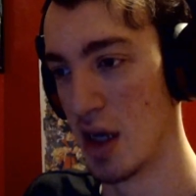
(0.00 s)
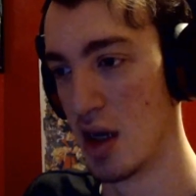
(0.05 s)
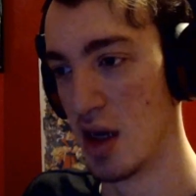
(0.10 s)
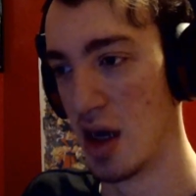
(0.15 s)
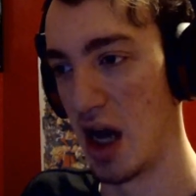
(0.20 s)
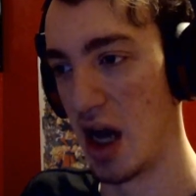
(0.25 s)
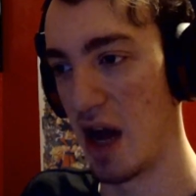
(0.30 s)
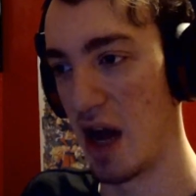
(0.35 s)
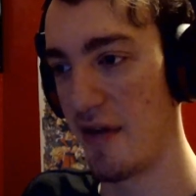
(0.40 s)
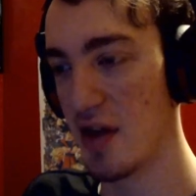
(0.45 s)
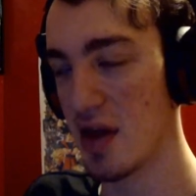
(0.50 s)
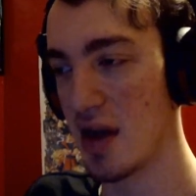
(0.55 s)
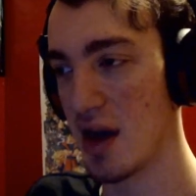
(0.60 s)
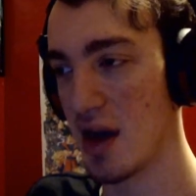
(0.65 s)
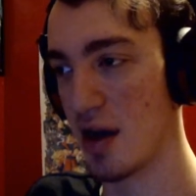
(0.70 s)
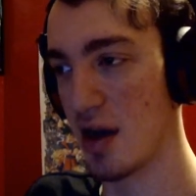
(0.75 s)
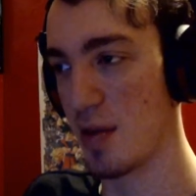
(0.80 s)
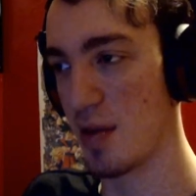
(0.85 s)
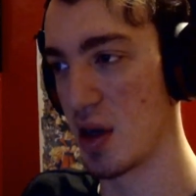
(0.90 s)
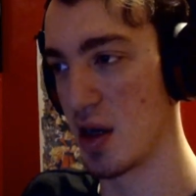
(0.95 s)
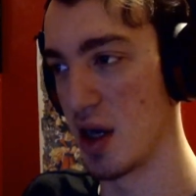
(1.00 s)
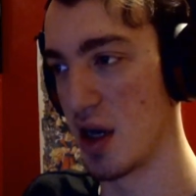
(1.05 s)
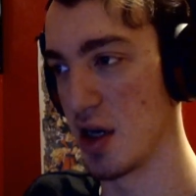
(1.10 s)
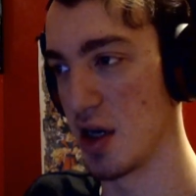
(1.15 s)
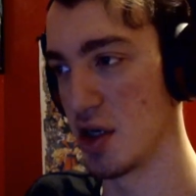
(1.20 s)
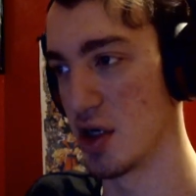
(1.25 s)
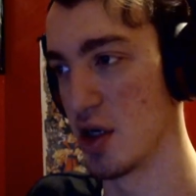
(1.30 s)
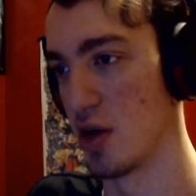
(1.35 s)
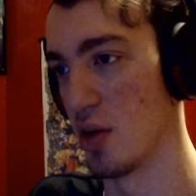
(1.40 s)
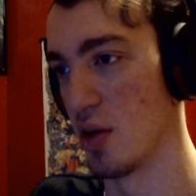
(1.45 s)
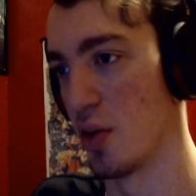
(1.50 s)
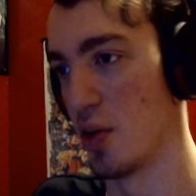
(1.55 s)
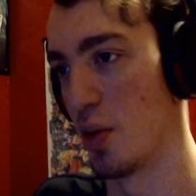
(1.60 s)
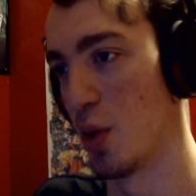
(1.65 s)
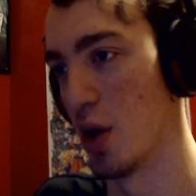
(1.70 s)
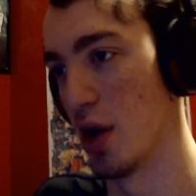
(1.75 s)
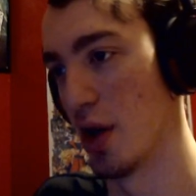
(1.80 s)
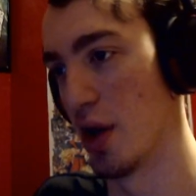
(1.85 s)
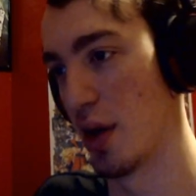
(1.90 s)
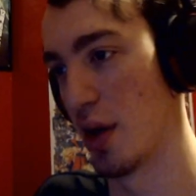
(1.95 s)
I think the expectation
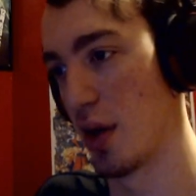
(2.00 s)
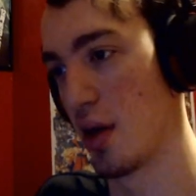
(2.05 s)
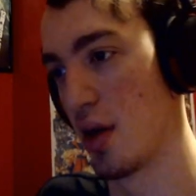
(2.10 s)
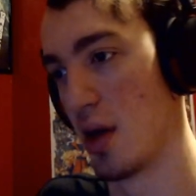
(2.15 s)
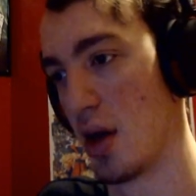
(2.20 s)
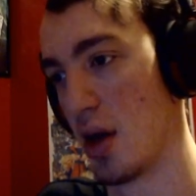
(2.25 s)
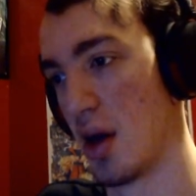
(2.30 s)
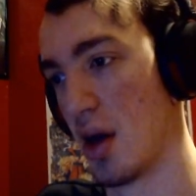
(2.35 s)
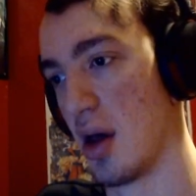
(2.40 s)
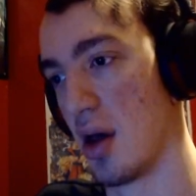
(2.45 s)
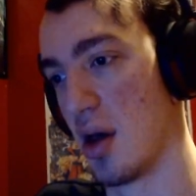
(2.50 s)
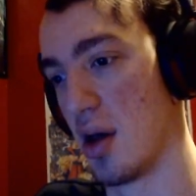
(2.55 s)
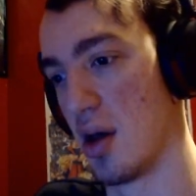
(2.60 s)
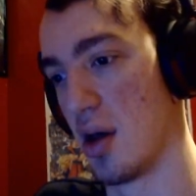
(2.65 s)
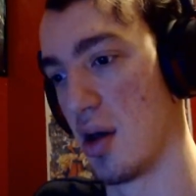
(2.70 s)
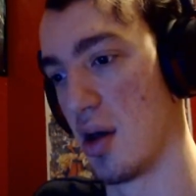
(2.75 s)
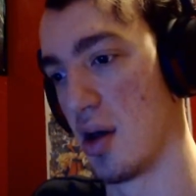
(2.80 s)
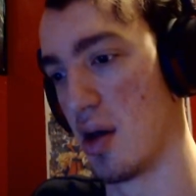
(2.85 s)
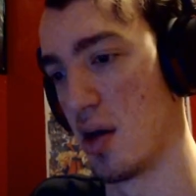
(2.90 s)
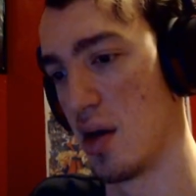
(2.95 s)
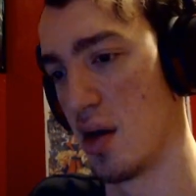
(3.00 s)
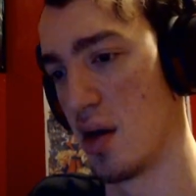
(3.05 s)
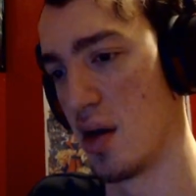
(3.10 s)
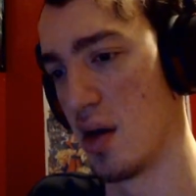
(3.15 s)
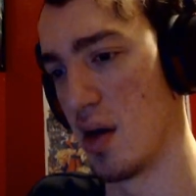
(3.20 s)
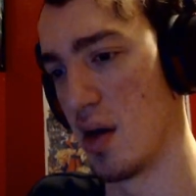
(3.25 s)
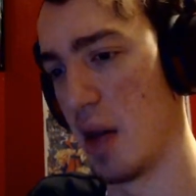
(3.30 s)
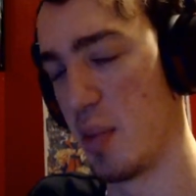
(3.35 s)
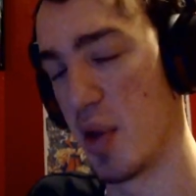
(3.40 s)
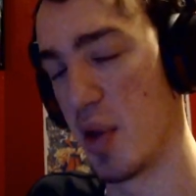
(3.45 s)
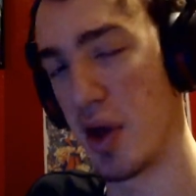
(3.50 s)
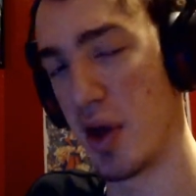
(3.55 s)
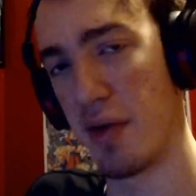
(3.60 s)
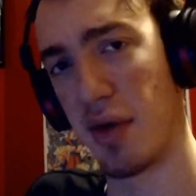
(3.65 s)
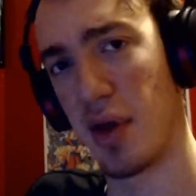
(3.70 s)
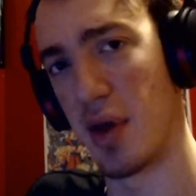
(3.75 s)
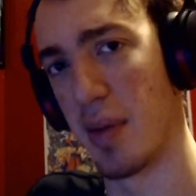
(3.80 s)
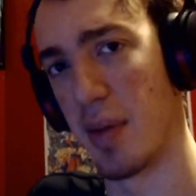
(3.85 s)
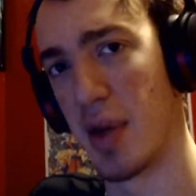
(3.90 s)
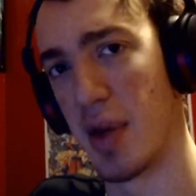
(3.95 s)
was, I believe
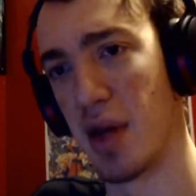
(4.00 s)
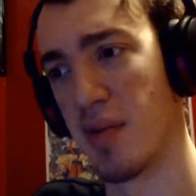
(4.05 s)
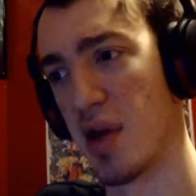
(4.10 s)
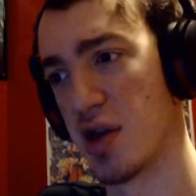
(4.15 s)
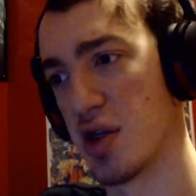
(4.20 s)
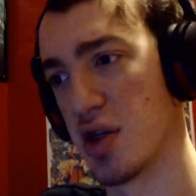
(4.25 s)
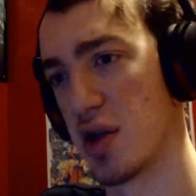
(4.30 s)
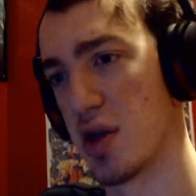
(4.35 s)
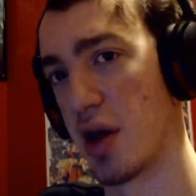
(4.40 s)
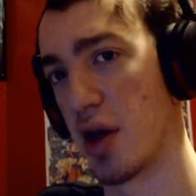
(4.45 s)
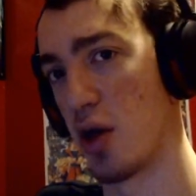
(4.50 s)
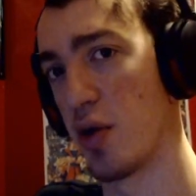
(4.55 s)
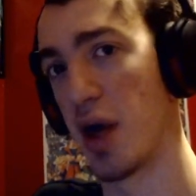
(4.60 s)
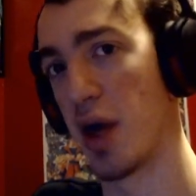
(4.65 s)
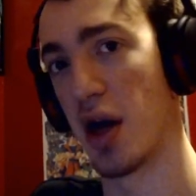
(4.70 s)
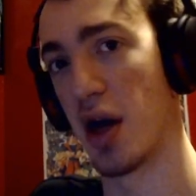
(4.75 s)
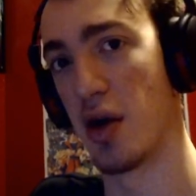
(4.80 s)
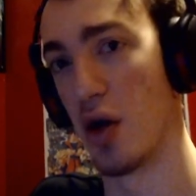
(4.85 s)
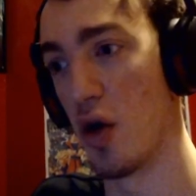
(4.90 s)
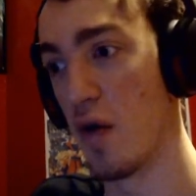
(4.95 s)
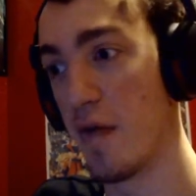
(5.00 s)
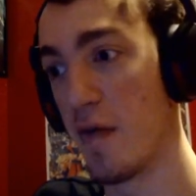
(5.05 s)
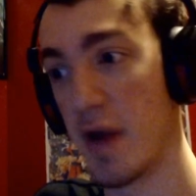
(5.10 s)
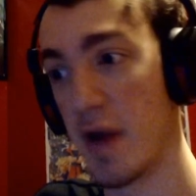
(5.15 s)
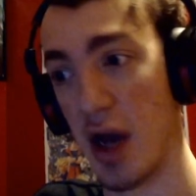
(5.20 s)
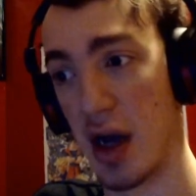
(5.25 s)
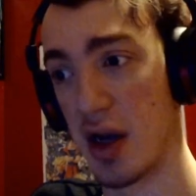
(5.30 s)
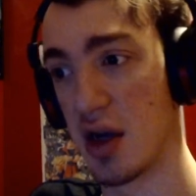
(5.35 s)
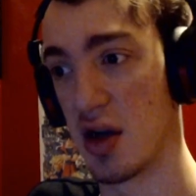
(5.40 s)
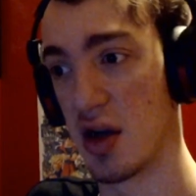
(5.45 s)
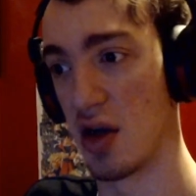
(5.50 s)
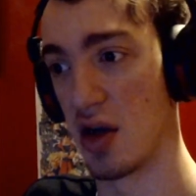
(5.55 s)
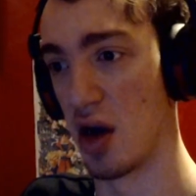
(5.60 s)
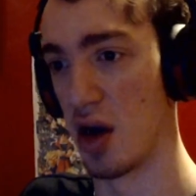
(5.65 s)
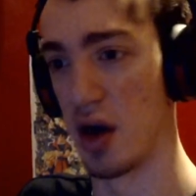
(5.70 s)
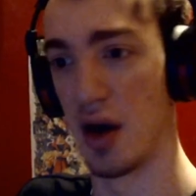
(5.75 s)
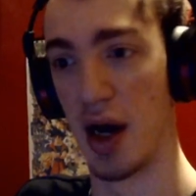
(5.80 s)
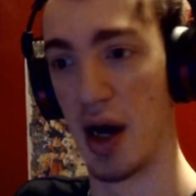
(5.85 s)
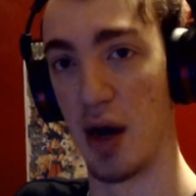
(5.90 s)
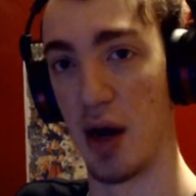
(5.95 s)
somebody mentioned, like, oh yeah, an OVA
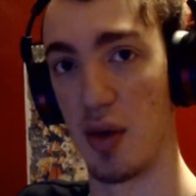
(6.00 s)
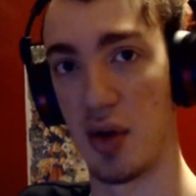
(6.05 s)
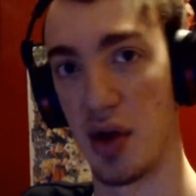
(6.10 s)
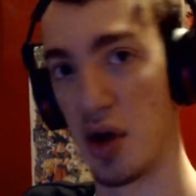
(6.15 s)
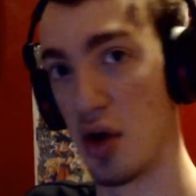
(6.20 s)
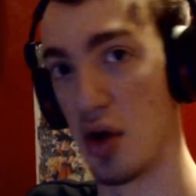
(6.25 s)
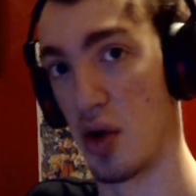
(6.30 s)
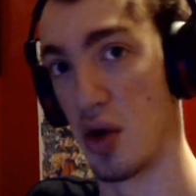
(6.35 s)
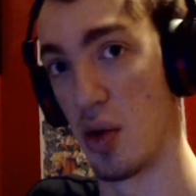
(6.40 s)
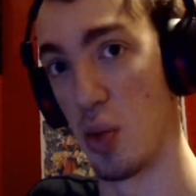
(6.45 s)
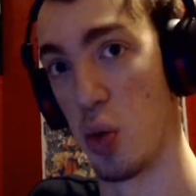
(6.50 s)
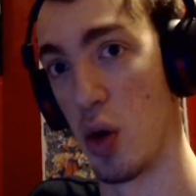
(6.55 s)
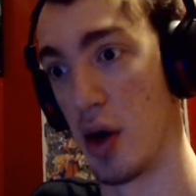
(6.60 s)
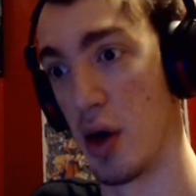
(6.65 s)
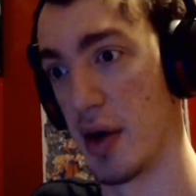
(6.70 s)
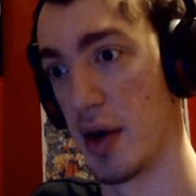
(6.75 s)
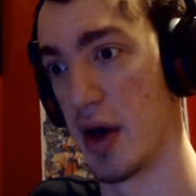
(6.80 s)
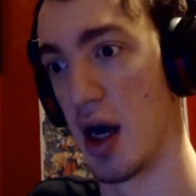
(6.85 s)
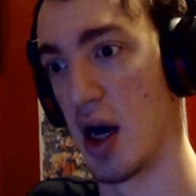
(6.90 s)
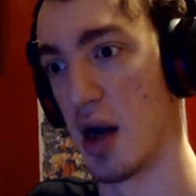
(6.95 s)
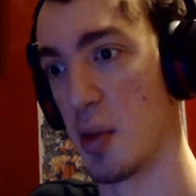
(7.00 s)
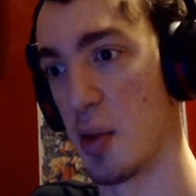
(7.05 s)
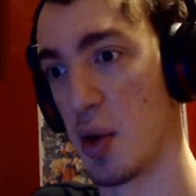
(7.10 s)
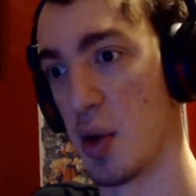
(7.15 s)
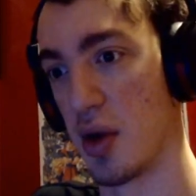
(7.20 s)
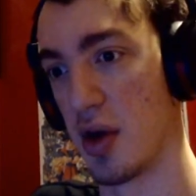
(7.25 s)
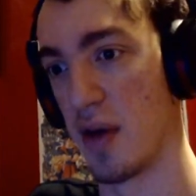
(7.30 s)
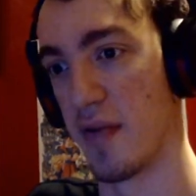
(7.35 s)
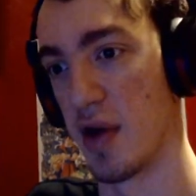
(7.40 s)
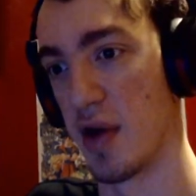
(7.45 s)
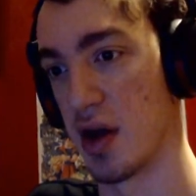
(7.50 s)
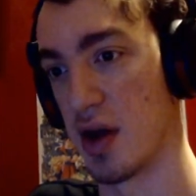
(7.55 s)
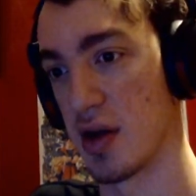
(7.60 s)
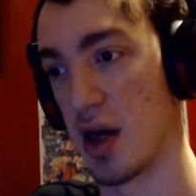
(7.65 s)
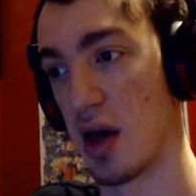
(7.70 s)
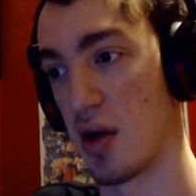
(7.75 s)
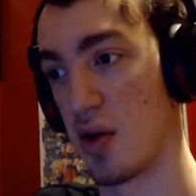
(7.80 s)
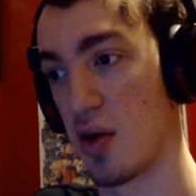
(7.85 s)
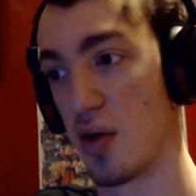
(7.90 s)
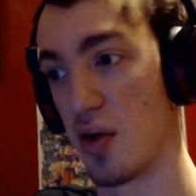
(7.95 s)
got announced here one time or something like
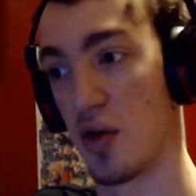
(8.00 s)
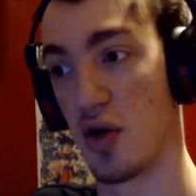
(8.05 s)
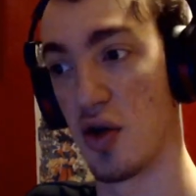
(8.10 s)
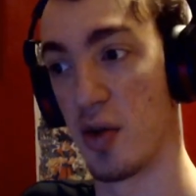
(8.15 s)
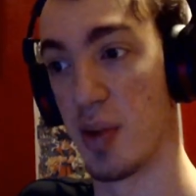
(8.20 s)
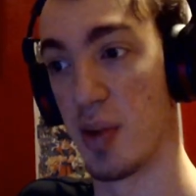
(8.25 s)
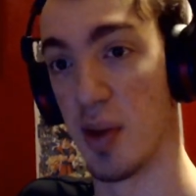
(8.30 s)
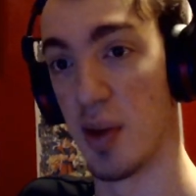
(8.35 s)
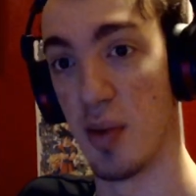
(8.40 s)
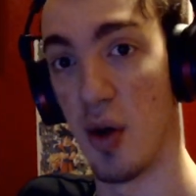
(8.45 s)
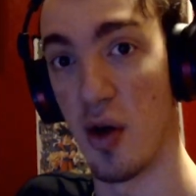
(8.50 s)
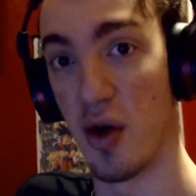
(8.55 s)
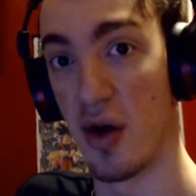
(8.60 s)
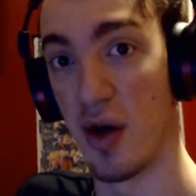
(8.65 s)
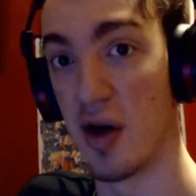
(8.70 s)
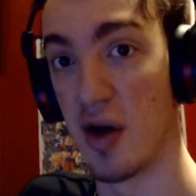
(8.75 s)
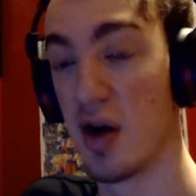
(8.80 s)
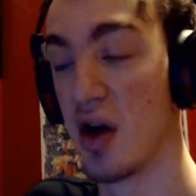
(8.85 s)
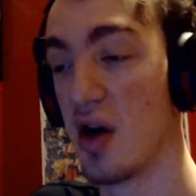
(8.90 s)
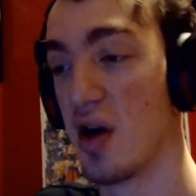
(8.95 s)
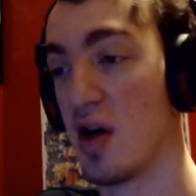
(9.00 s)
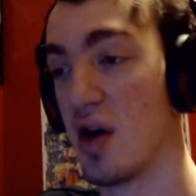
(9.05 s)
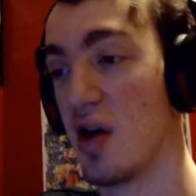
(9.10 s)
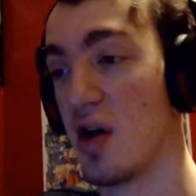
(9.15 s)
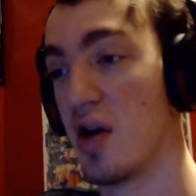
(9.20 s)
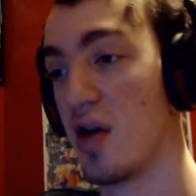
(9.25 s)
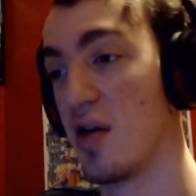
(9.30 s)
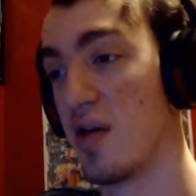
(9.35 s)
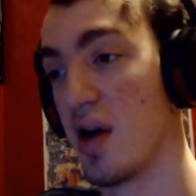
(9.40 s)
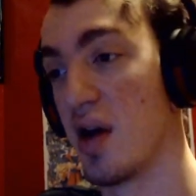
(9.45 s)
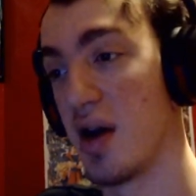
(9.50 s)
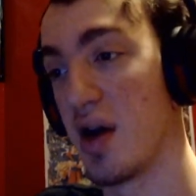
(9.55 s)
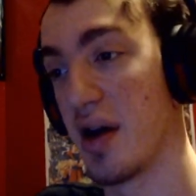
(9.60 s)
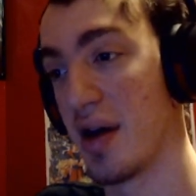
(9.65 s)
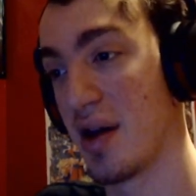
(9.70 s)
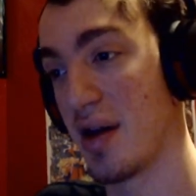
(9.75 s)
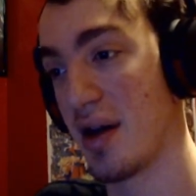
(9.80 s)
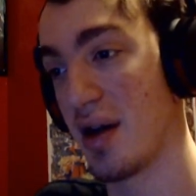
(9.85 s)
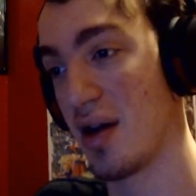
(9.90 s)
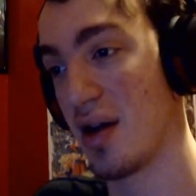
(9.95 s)
that, so there could be more, right?
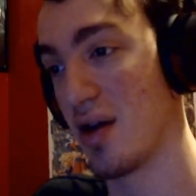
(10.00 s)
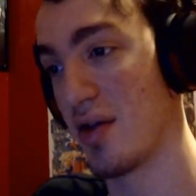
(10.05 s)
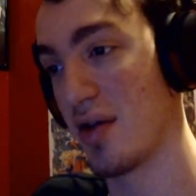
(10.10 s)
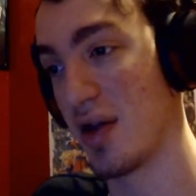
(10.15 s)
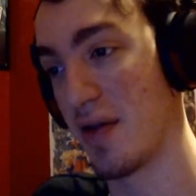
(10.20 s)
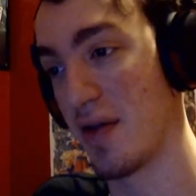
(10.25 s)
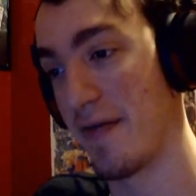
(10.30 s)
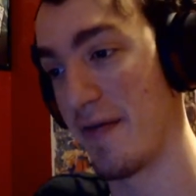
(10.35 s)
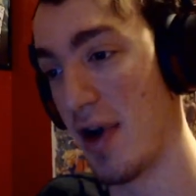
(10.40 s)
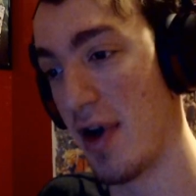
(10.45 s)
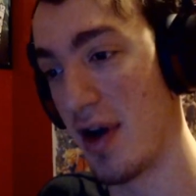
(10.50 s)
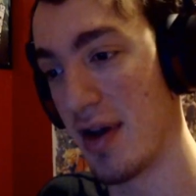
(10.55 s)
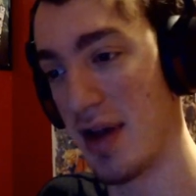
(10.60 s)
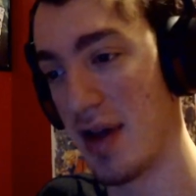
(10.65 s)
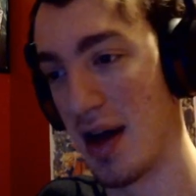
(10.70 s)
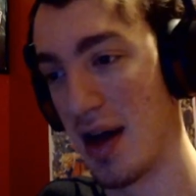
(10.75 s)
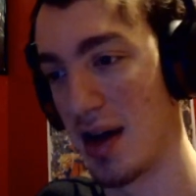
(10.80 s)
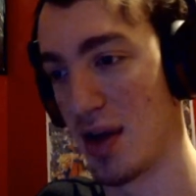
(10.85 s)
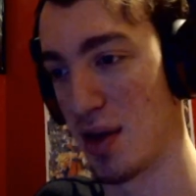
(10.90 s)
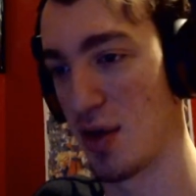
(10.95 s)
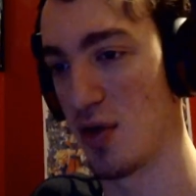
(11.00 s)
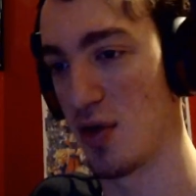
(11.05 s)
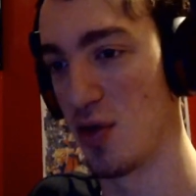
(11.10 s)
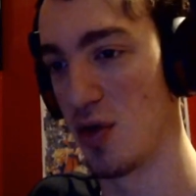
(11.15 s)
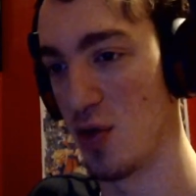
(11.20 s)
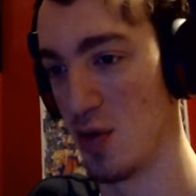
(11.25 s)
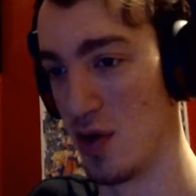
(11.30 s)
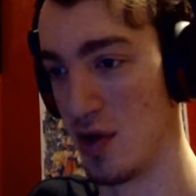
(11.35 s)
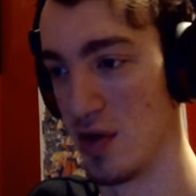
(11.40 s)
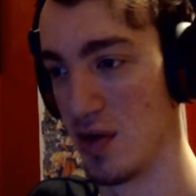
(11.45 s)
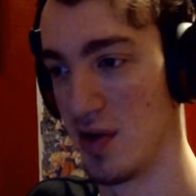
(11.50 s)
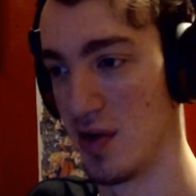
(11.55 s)
And it's like, oh, the thought of that is cool.